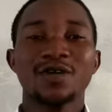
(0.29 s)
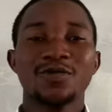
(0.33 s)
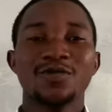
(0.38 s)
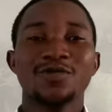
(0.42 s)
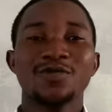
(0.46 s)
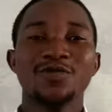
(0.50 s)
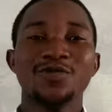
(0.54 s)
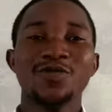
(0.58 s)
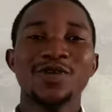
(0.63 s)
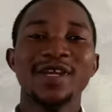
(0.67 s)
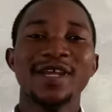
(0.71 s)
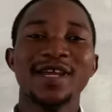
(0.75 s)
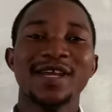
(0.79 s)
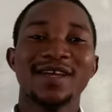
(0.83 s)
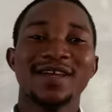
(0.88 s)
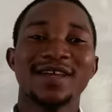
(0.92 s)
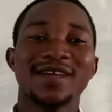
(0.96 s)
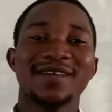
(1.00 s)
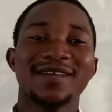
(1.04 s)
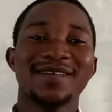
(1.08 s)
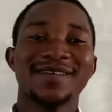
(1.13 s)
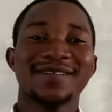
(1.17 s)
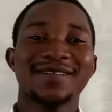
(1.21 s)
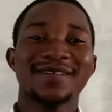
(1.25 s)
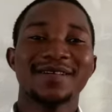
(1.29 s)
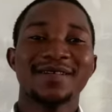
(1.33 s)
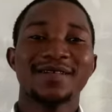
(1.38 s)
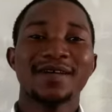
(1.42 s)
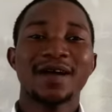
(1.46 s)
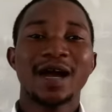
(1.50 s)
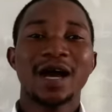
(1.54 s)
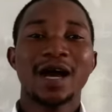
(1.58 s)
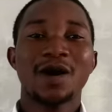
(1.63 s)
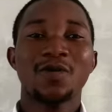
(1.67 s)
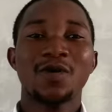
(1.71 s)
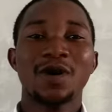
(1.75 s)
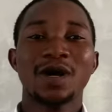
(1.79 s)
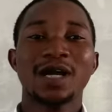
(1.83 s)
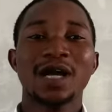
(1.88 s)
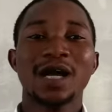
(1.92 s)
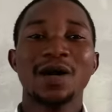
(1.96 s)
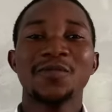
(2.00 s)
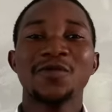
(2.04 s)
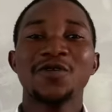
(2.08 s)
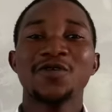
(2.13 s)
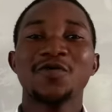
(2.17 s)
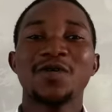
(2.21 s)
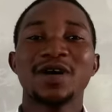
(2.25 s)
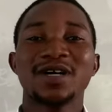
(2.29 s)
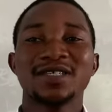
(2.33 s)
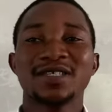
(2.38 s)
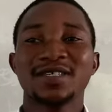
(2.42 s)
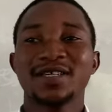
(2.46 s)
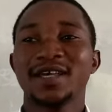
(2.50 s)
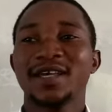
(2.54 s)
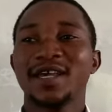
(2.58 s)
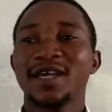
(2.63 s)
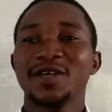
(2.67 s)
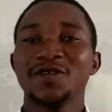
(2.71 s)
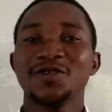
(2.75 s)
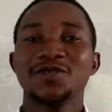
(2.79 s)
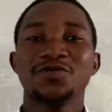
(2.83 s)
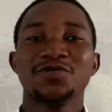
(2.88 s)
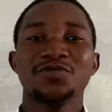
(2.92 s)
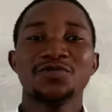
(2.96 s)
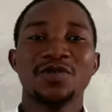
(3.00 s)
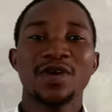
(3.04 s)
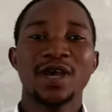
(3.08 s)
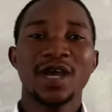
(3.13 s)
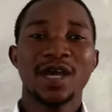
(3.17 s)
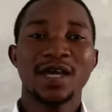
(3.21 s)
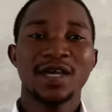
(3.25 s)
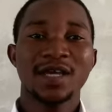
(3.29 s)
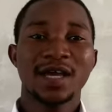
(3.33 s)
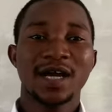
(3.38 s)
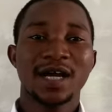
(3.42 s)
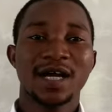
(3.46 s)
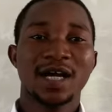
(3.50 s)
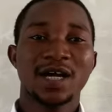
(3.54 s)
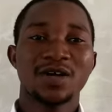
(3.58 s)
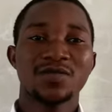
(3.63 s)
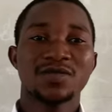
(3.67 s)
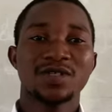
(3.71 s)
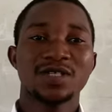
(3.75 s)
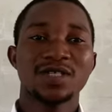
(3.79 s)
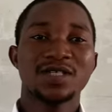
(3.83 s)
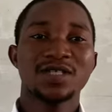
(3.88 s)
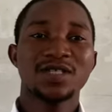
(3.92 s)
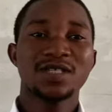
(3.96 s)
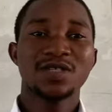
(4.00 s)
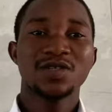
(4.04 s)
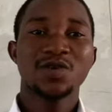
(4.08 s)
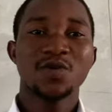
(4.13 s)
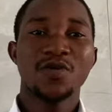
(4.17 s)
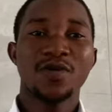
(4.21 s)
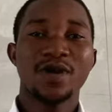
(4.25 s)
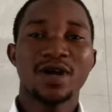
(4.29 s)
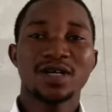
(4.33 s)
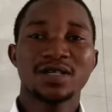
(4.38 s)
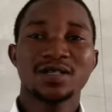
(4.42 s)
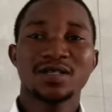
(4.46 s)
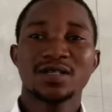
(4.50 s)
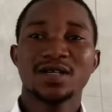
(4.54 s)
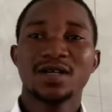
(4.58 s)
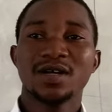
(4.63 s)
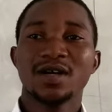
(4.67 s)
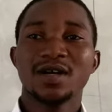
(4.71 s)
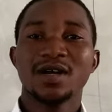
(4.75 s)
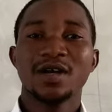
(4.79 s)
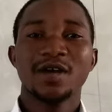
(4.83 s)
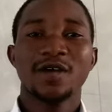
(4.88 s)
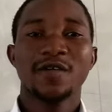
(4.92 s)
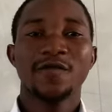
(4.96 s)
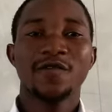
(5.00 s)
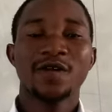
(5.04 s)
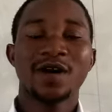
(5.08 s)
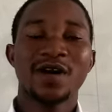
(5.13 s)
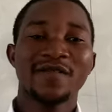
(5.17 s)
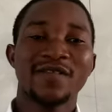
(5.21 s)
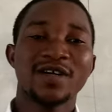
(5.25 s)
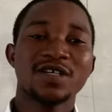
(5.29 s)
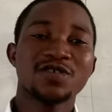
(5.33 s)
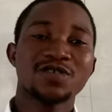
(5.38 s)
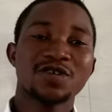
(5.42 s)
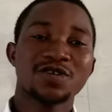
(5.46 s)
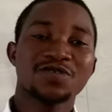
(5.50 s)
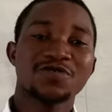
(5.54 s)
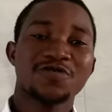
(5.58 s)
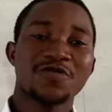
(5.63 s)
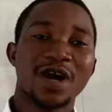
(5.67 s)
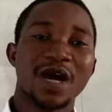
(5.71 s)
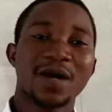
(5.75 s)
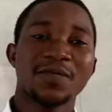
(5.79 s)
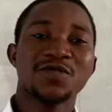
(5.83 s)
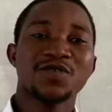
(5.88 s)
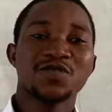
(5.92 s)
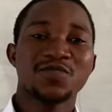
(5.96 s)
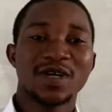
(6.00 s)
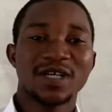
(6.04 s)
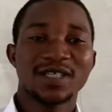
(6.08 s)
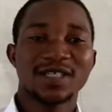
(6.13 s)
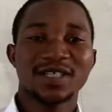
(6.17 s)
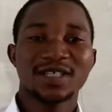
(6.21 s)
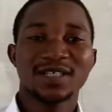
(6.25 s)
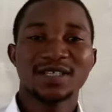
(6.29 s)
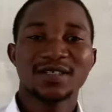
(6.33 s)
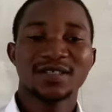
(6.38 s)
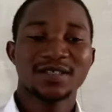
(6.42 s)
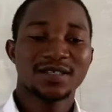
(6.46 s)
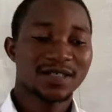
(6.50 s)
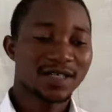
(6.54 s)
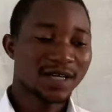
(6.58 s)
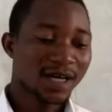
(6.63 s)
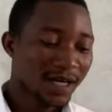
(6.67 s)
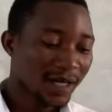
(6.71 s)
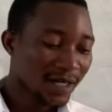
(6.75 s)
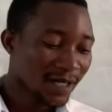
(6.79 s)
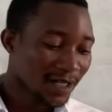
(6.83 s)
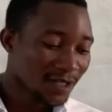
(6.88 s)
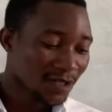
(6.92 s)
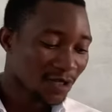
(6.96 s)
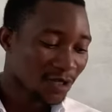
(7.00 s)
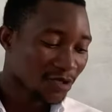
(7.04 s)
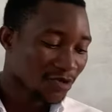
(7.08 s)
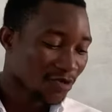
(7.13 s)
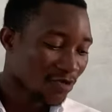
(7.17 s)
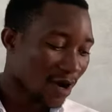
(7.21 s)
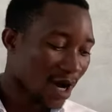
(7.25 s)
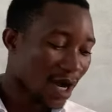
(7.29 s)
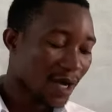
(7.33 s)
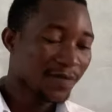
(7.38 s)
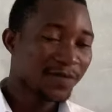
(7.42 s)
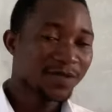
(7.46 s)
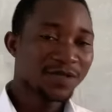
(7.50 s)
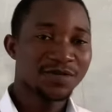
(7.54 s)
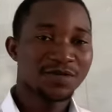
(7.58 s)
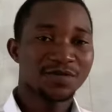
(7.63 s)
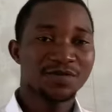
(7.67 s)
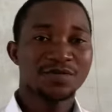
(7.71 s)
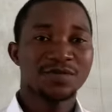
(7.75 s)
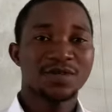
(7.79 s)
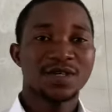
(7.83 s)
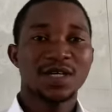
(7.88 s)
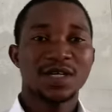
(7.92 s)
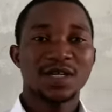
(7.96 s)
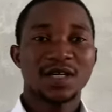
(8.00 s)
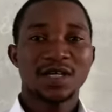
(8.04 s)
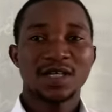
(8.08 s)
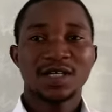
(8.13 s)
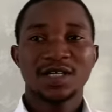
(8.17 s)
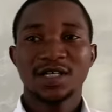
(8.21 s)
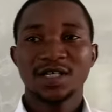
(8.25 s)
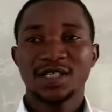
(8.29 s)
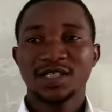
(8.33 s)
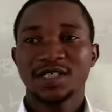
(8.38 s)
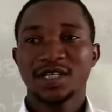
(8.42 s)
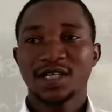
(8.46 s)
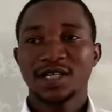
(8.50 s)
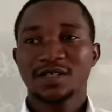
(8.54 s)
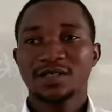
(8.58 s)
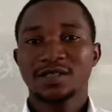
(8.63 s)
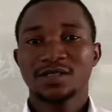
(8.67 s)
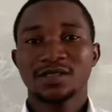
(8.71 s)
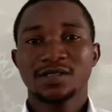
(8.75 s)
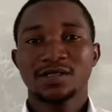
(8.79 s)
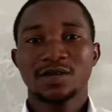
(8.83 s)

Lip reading: Good day. I welcome you once again to AE Accounting Tutorials. If you haven't subscribed to my channel, kindly subscribe to the channel.